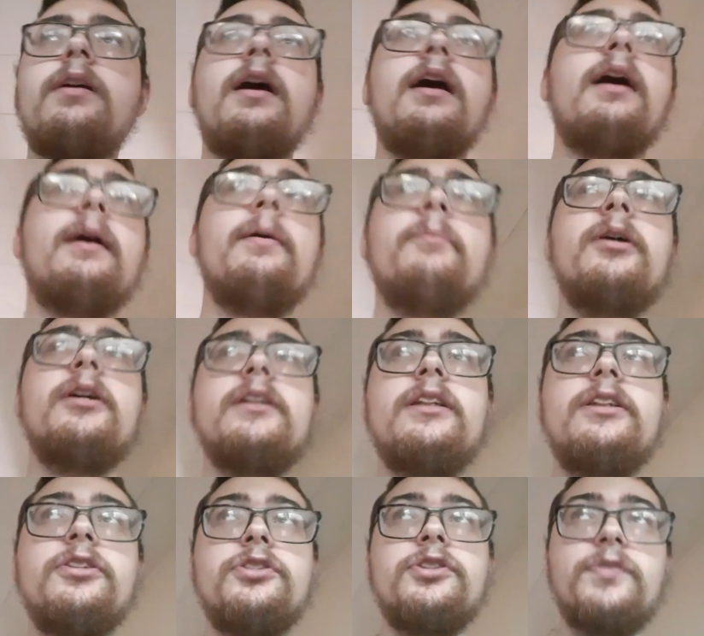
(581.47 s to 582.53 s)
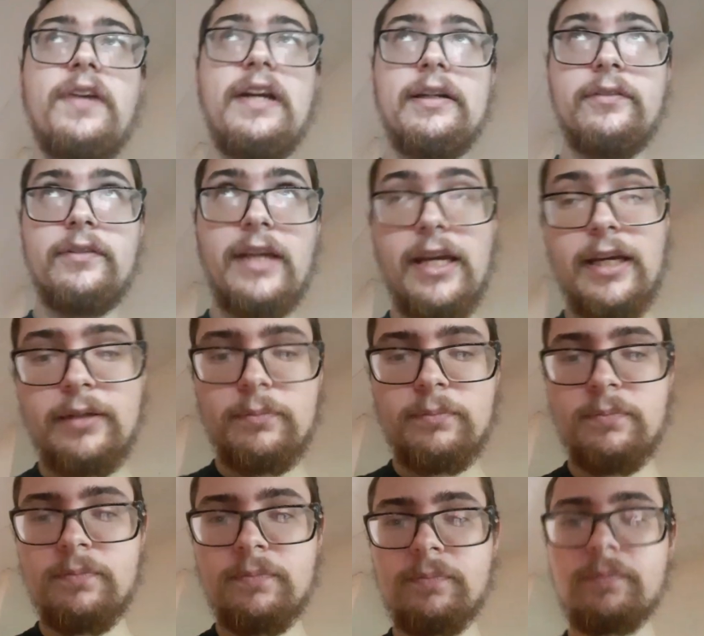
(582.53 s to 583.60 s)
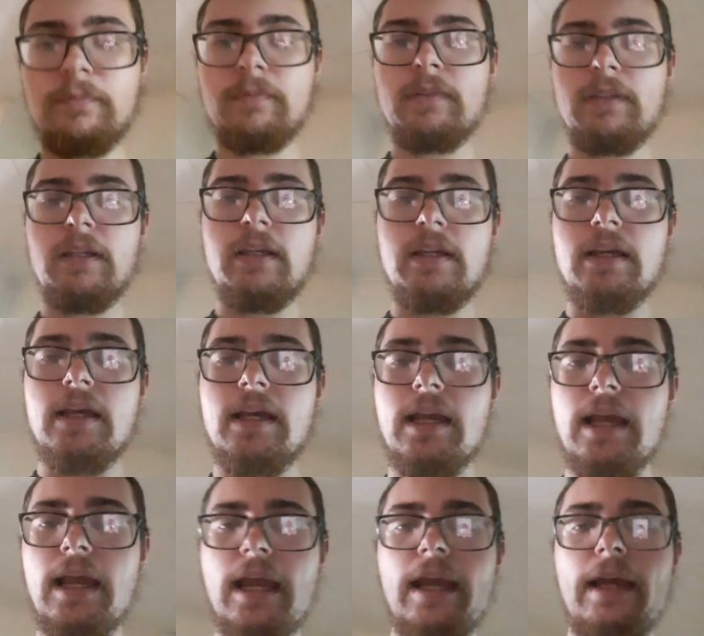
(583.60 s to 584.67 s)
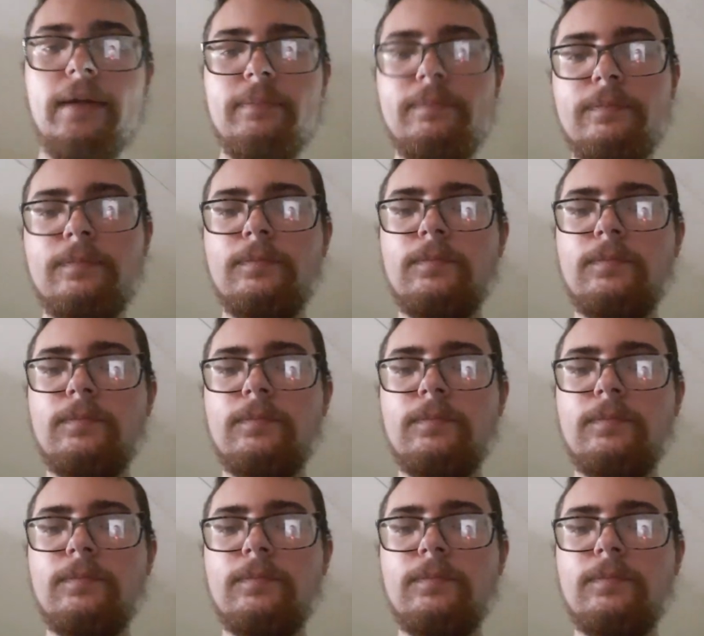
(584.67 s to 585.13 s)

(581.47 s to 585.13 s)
I'm a huge fan of King, and